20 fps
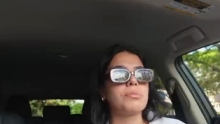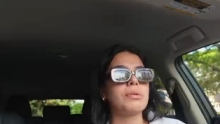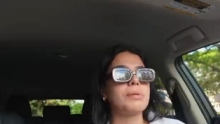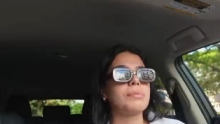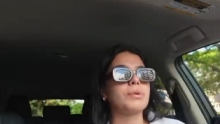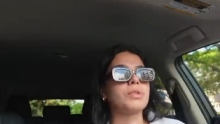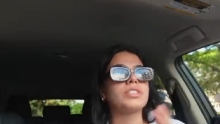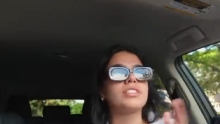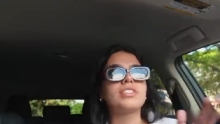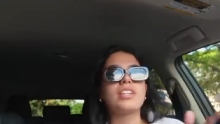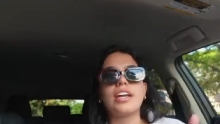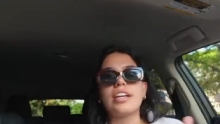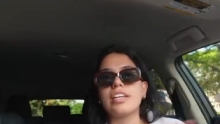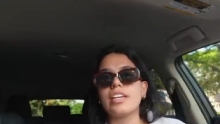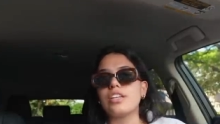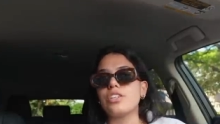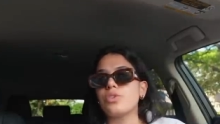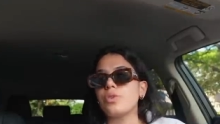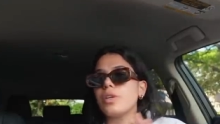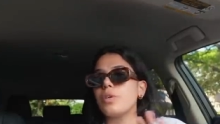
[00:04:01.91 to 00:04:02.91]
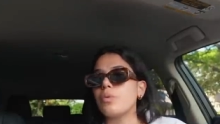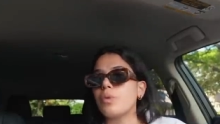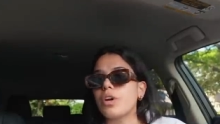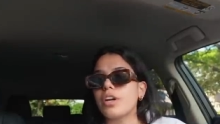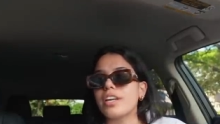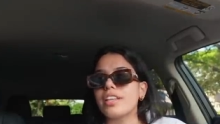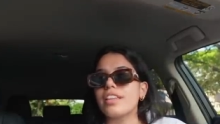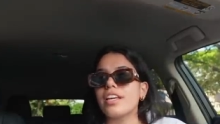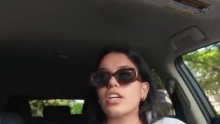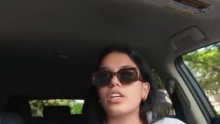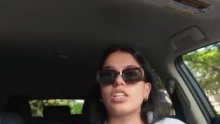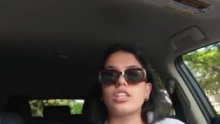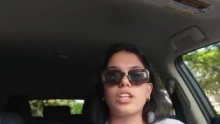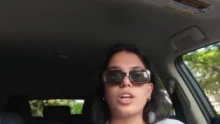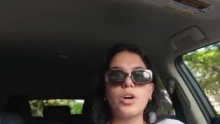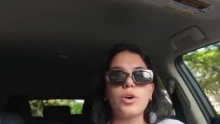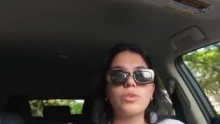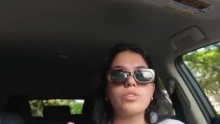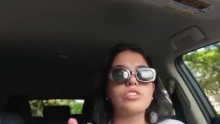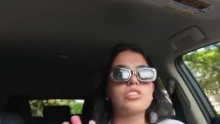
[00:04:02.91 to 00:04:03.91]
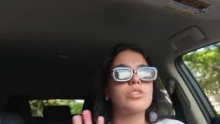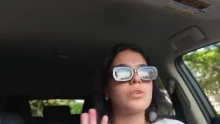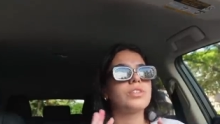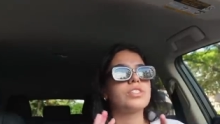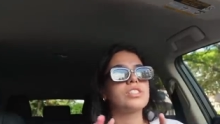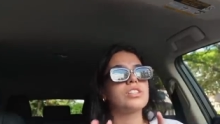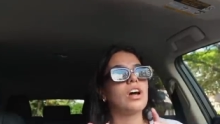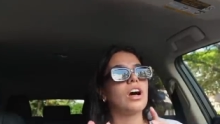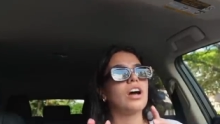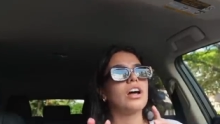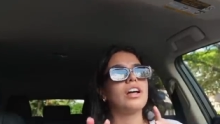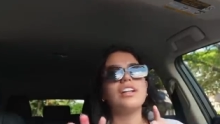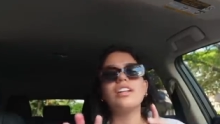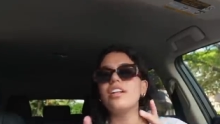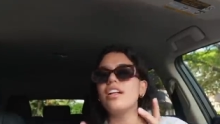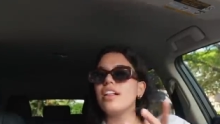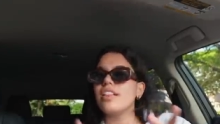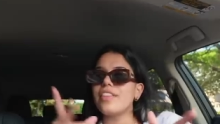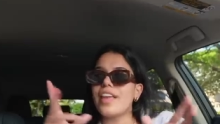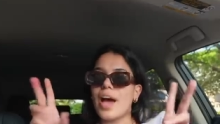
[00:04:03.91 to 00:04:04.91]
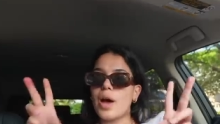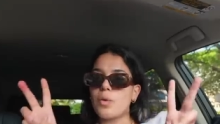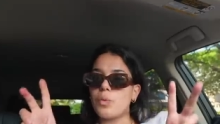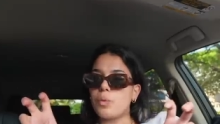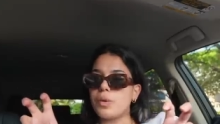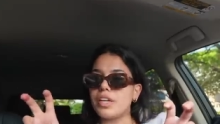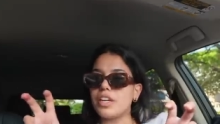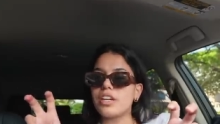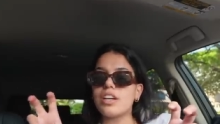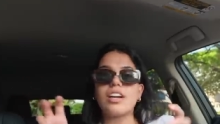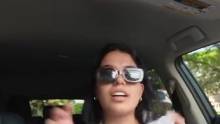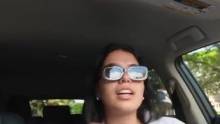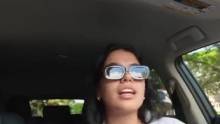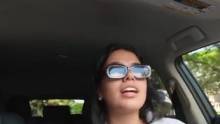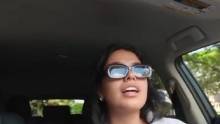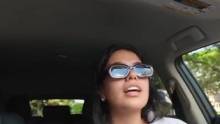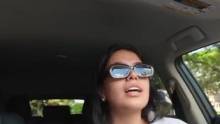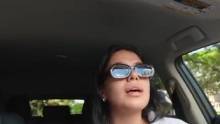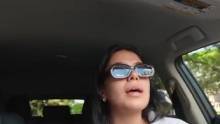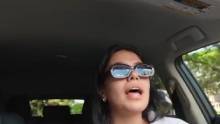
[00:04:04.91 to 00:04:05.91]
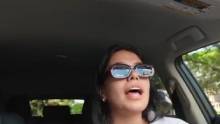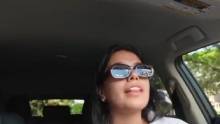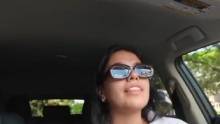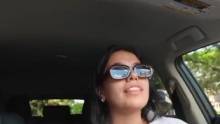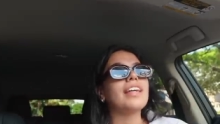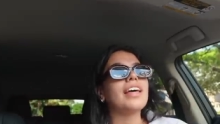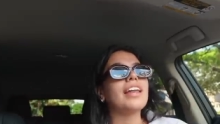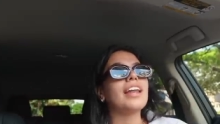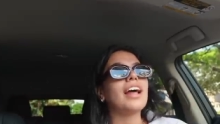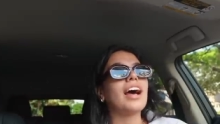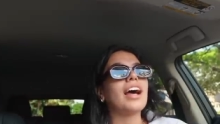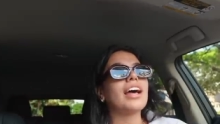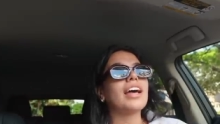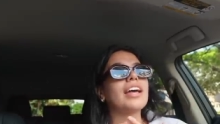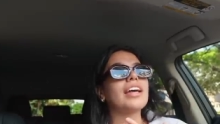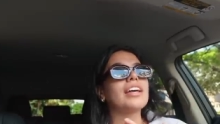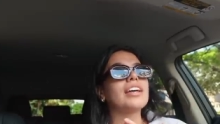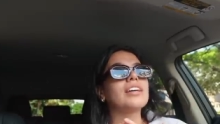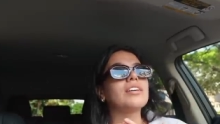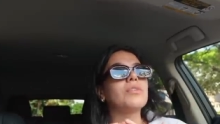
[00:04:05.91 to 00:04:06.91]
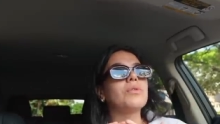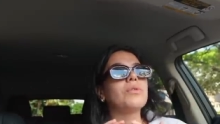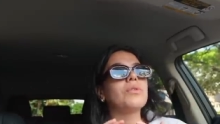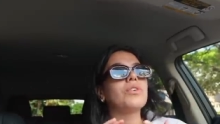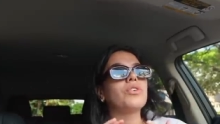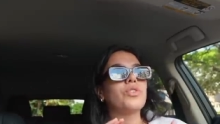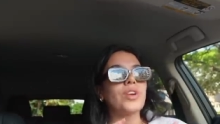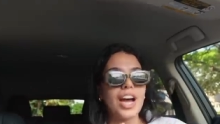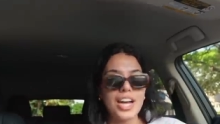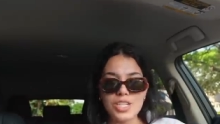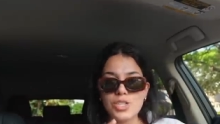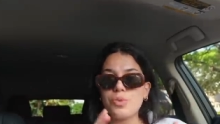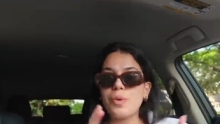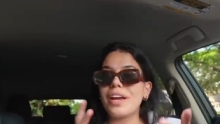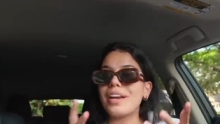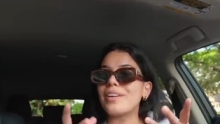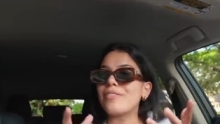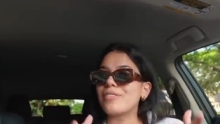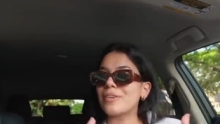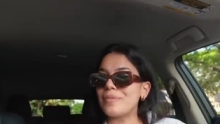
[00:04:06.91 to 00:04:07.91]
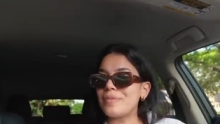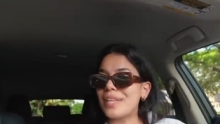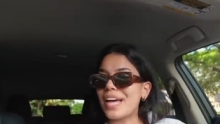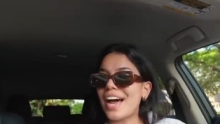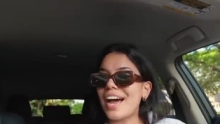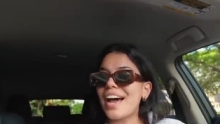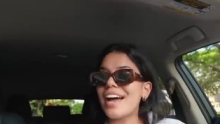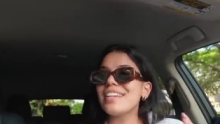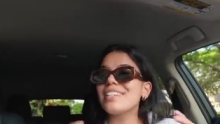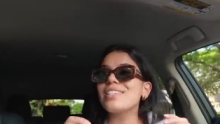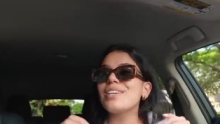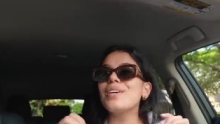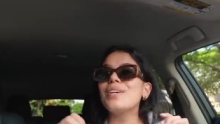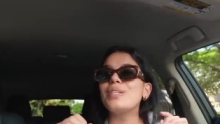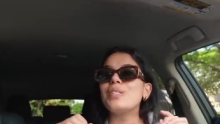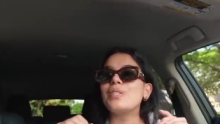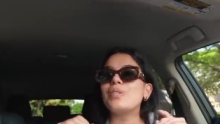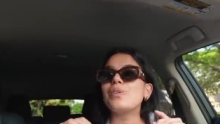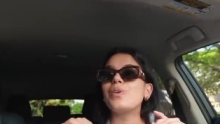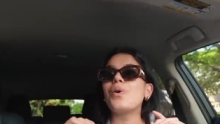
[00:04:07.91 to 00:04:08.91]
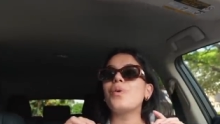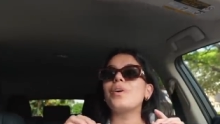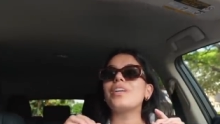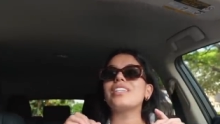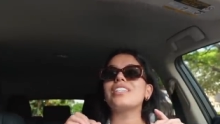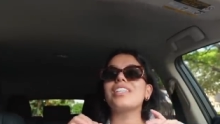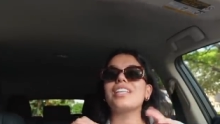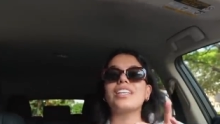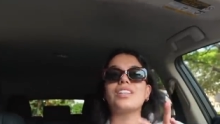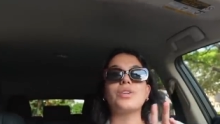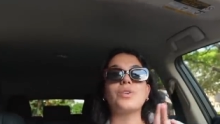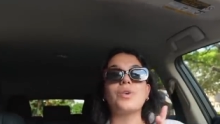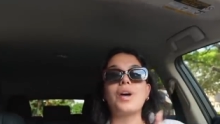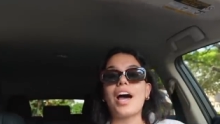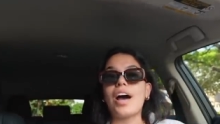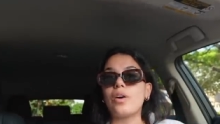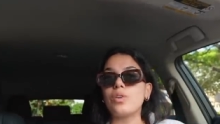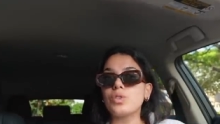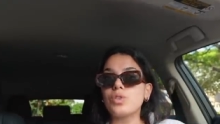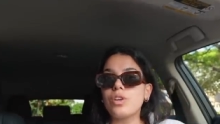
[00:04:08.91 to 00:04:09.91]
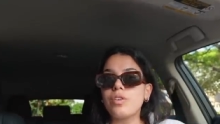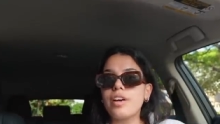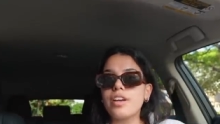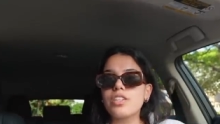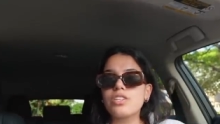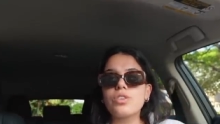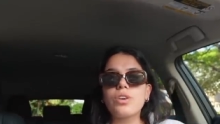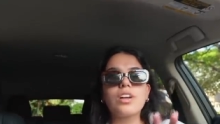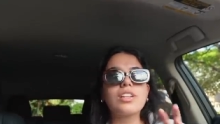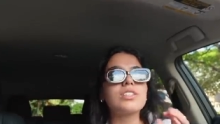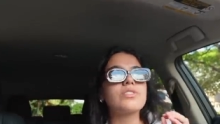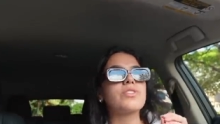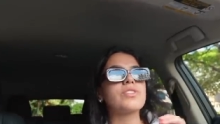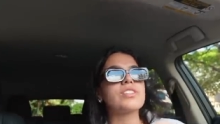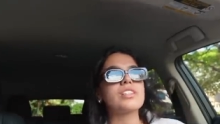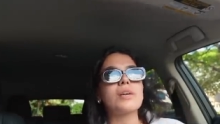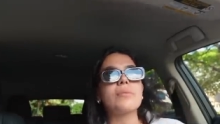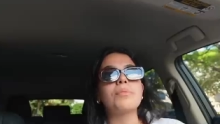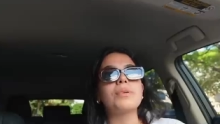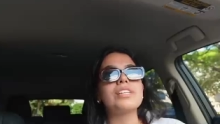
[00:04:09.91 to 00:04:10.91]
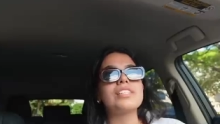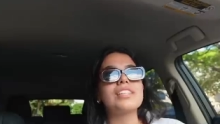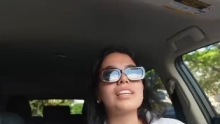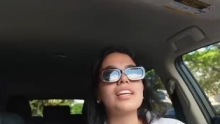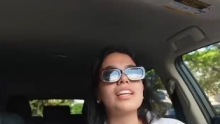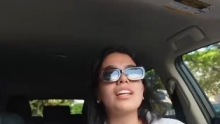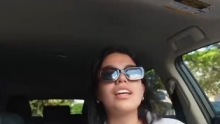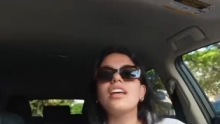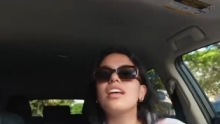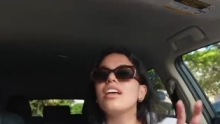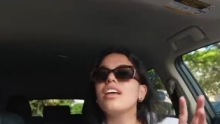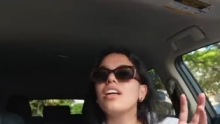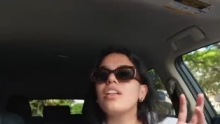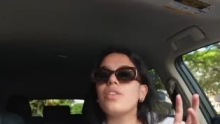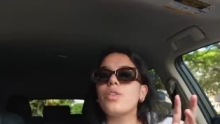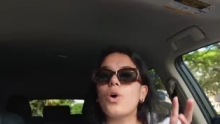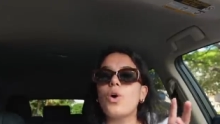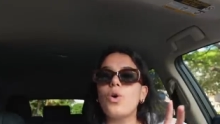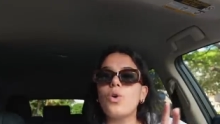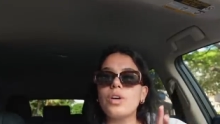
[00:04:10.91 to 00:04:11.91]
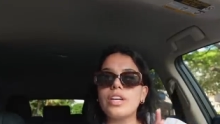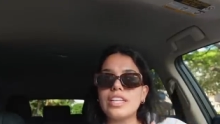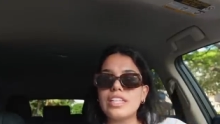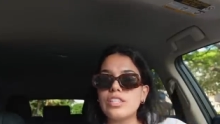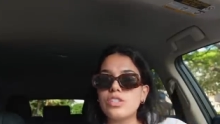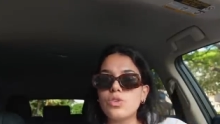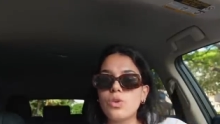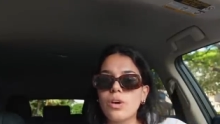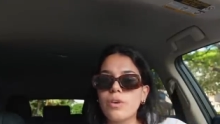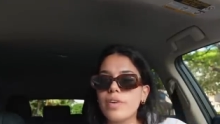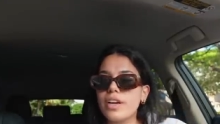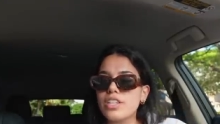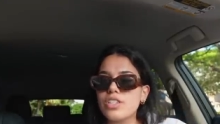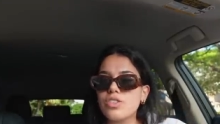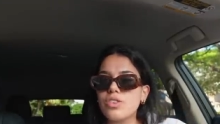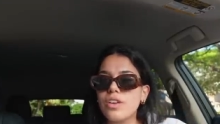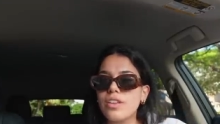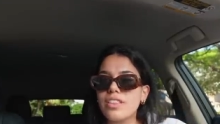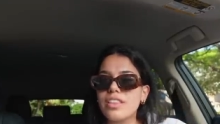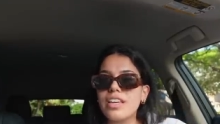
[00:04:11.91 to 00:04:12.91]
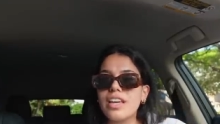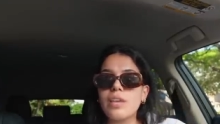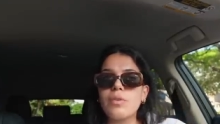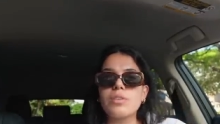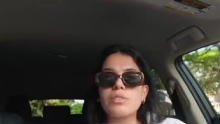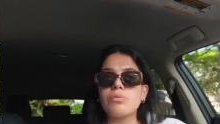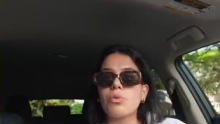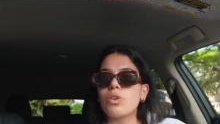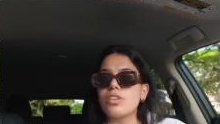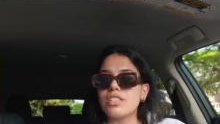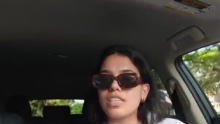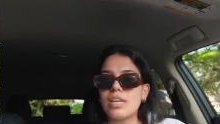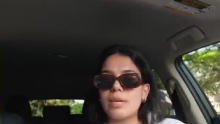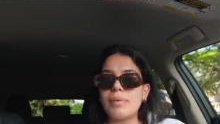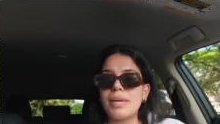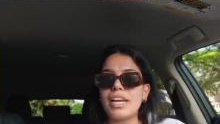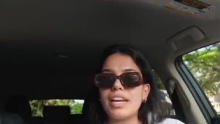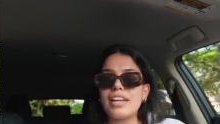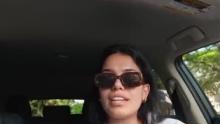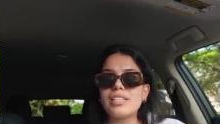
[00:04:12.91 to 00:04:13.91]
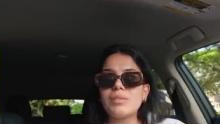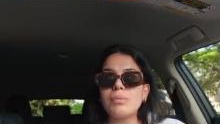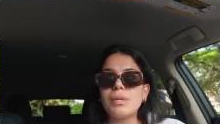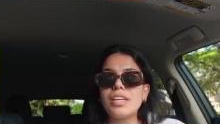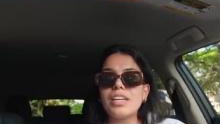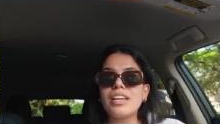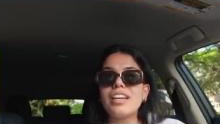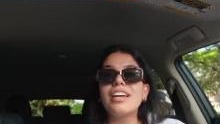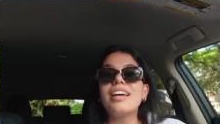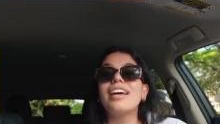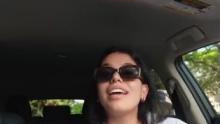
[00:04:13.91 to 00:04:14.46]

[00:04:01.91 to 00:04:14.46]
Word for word: people studying, doing work, and they're alone, so it's not that weird. And then I graduated from that to going to like little outdoor restaurants. For some reason, the whole indoor restaurant thing was more intimidating to me.